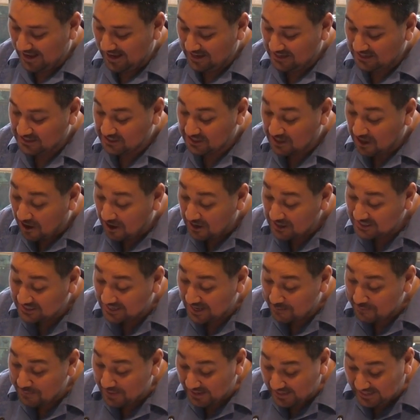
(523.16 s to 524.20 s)
Scars
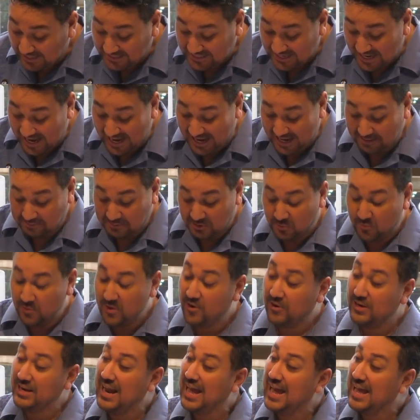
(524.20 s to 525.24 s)
that many times we
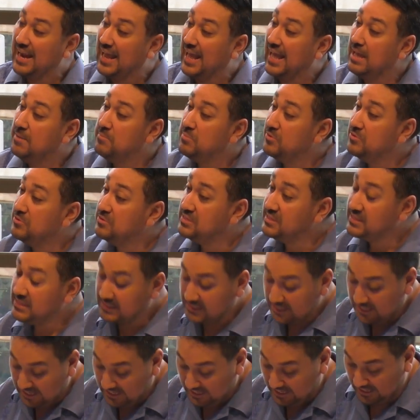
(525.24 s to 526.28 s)
are not able to
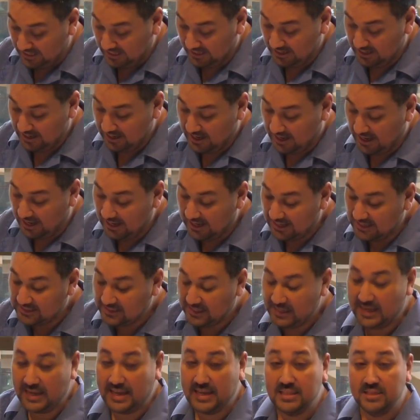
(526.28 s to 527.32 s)
see unless
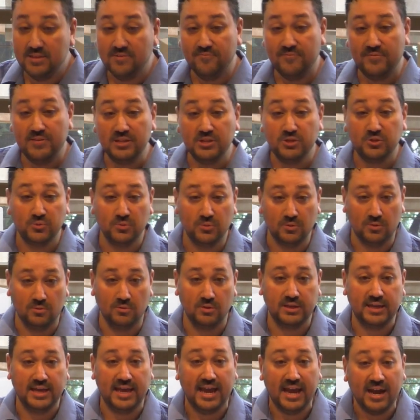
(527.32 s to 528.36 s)
the individual
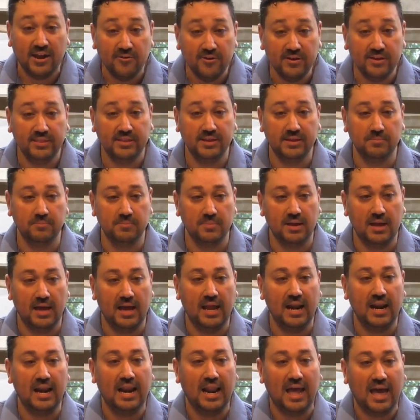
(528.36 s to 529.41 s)
carrying them
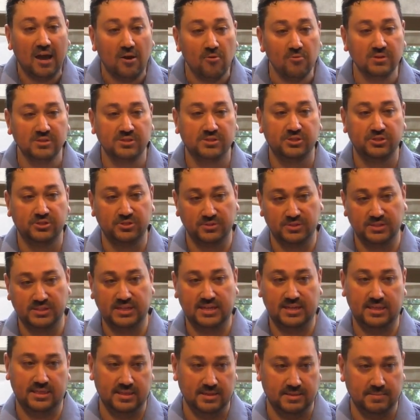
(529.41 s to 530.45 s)
allow us to
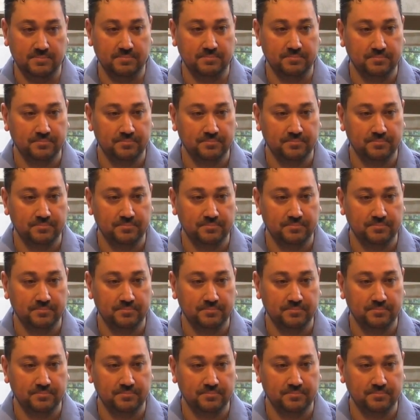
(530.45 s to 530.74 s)
see them.